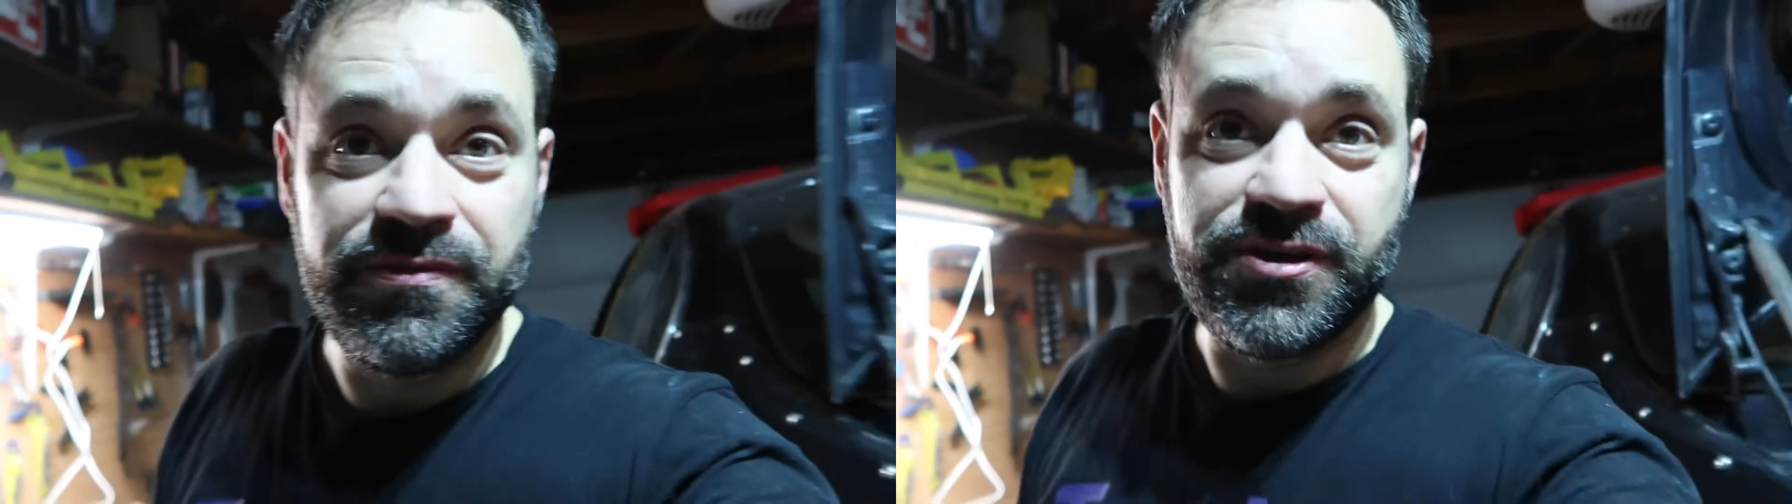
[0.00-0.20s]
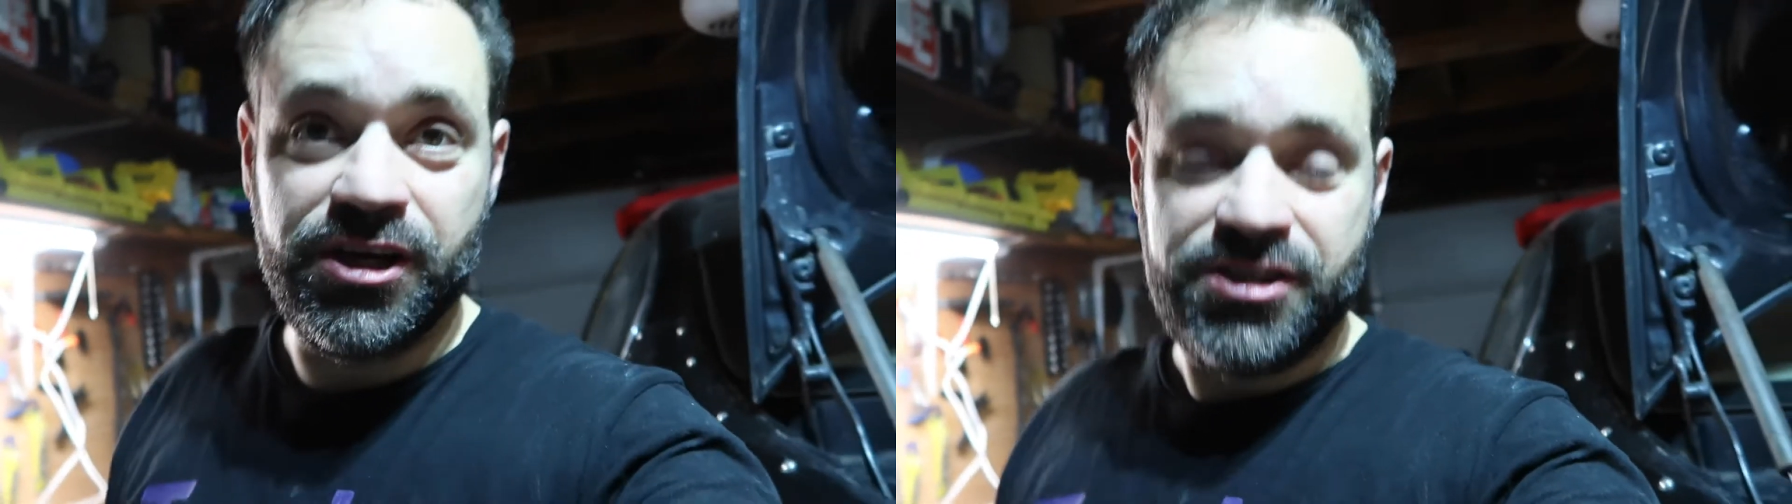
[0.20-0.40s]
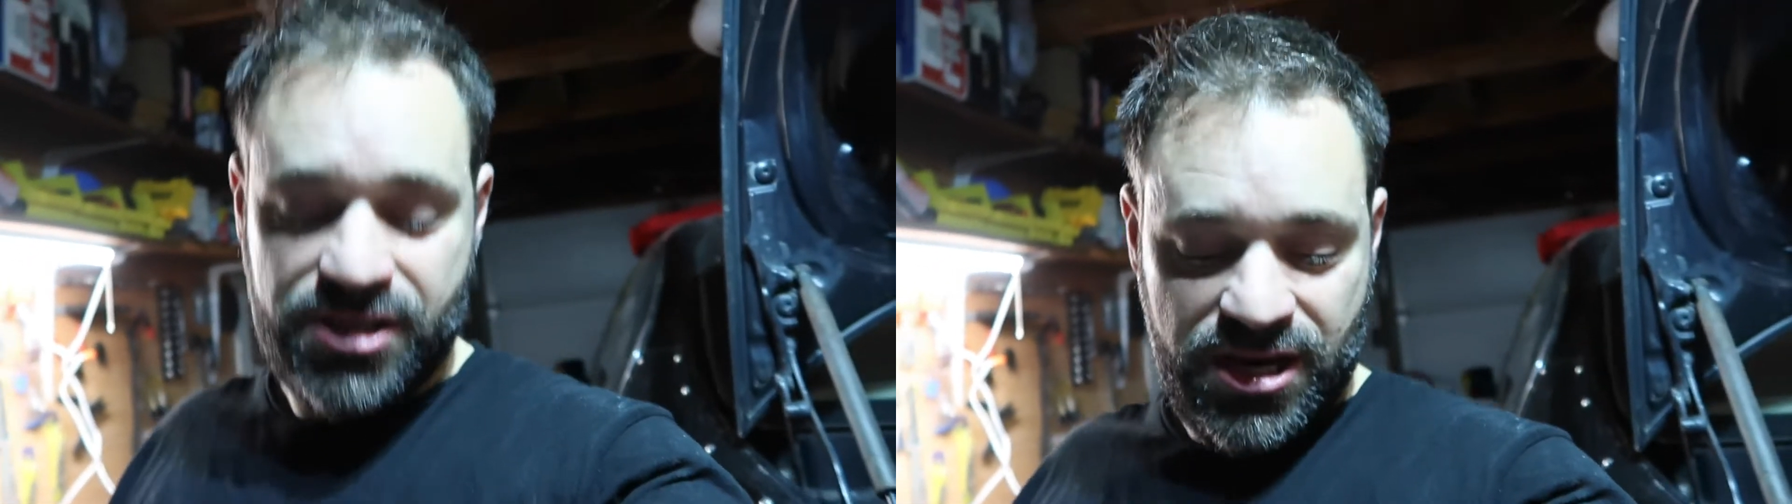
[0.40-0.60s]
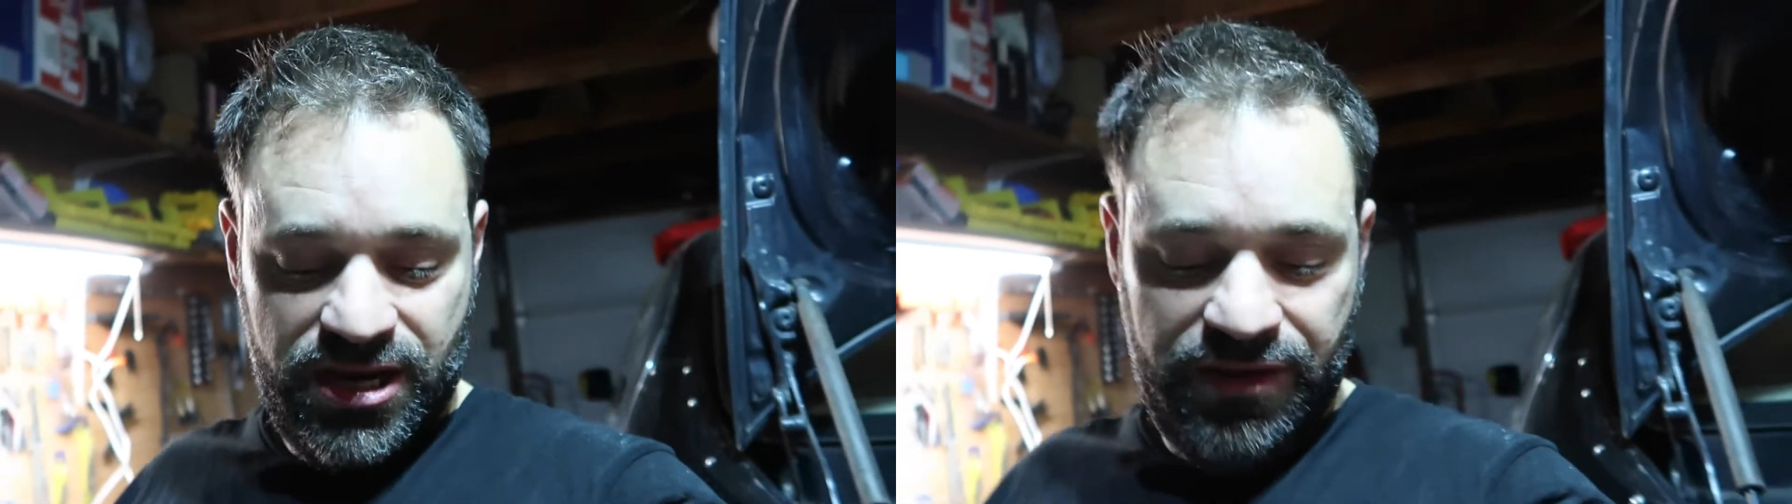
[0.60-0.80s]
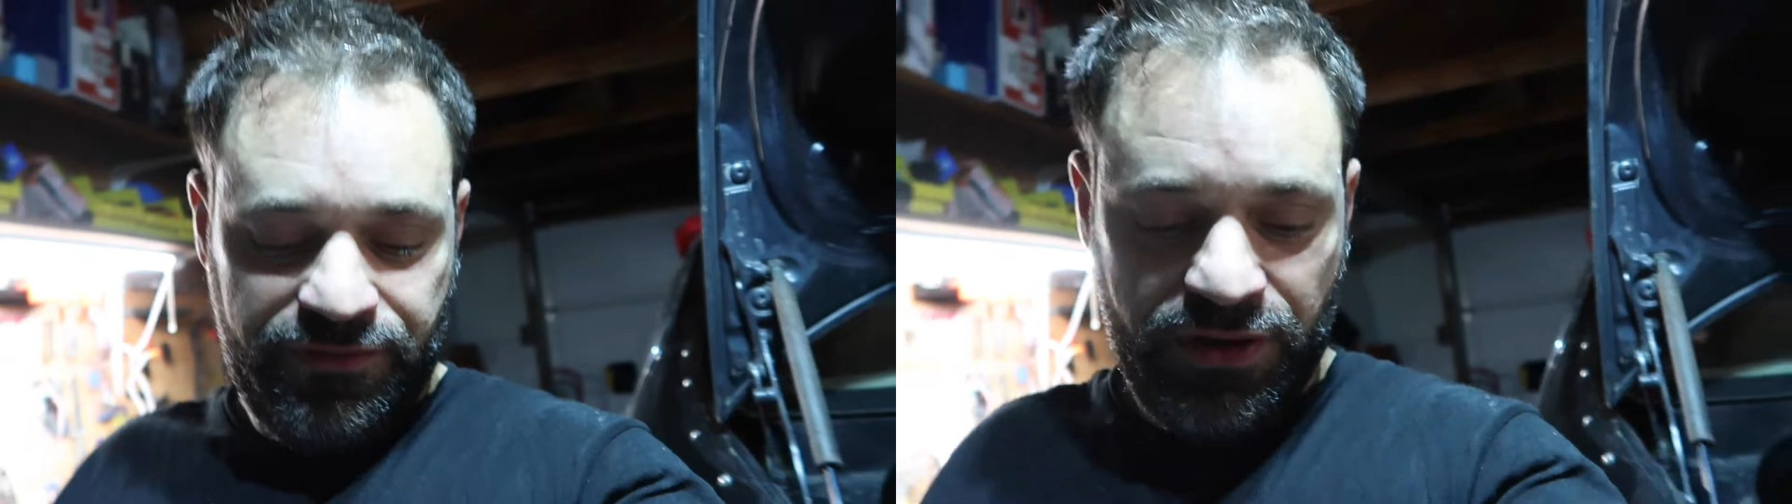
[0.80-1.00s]
Just
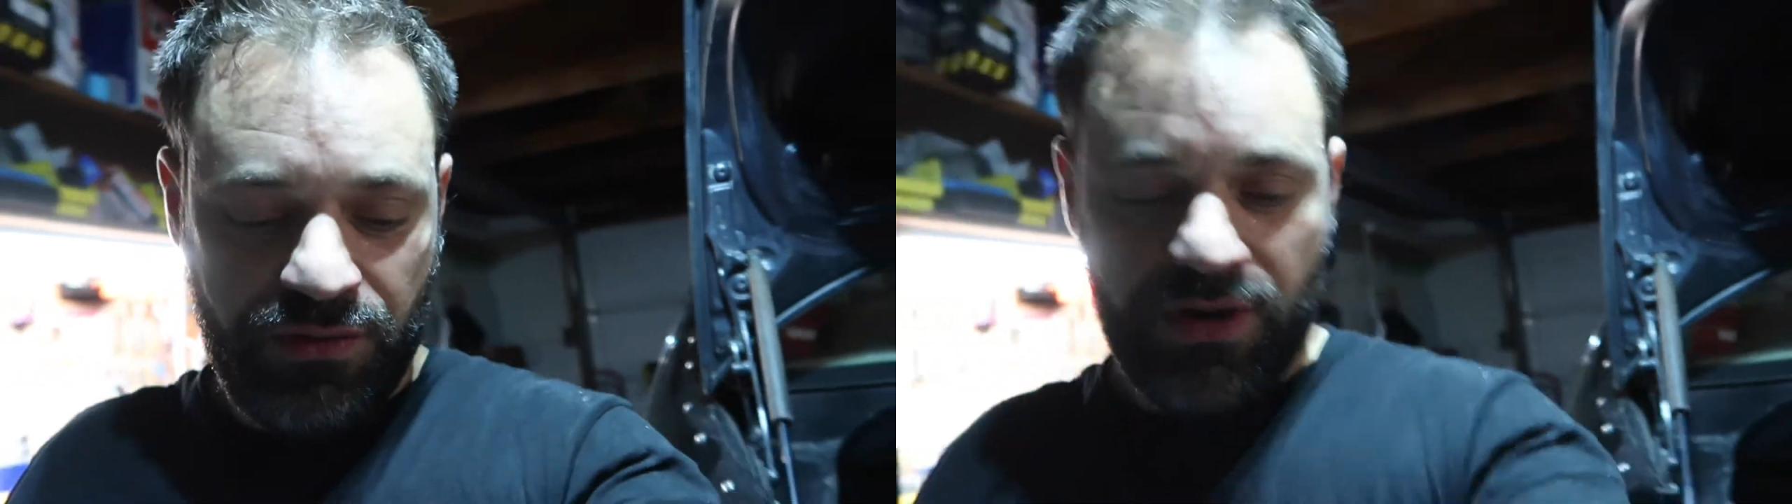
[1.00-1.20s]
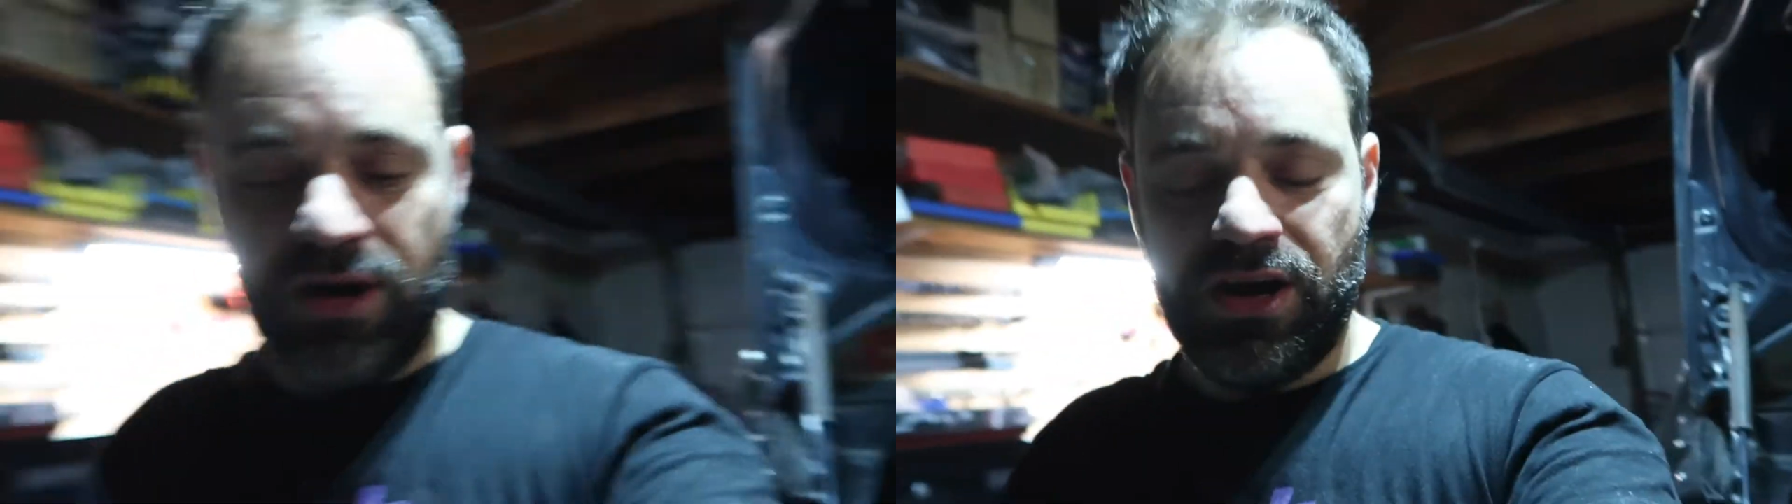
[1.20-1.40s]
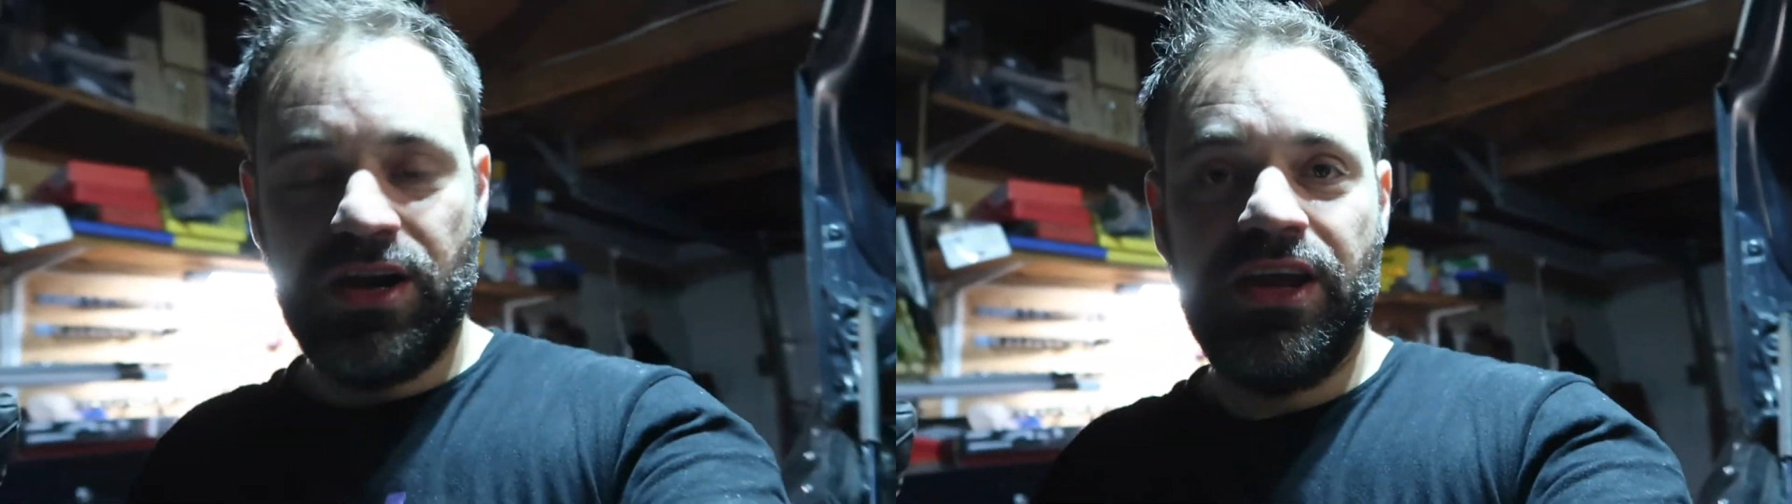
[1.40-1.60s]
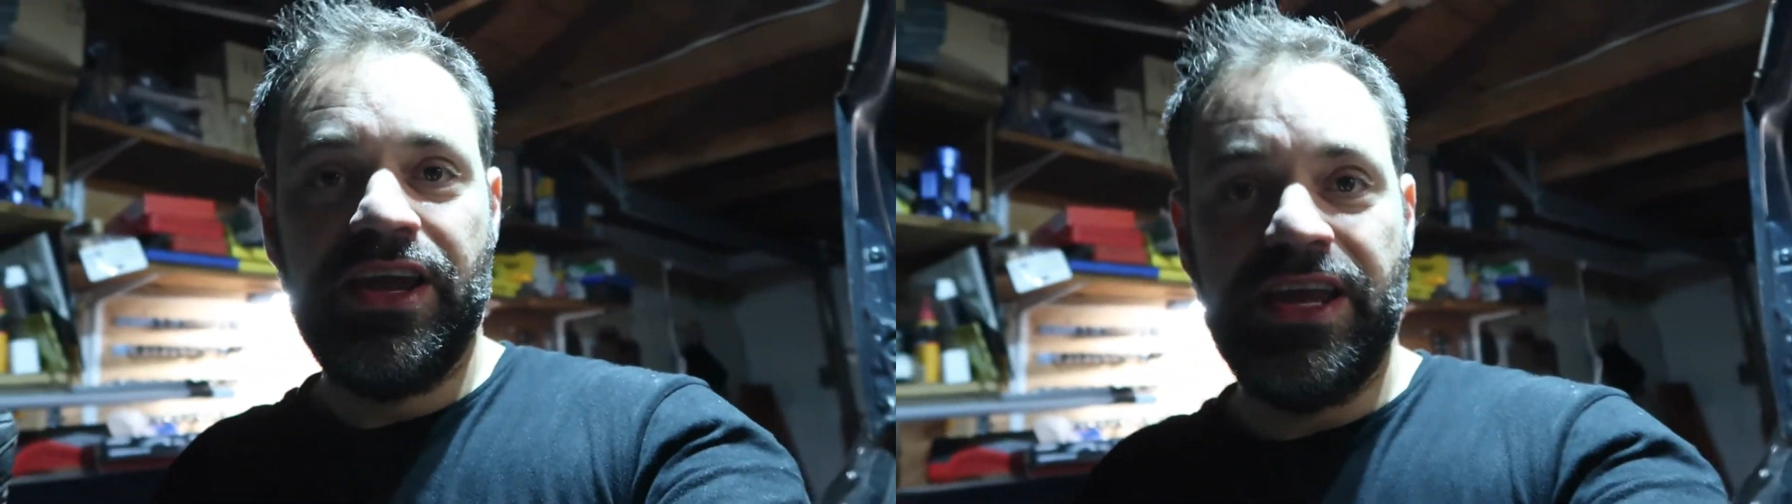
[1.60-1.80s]
if you are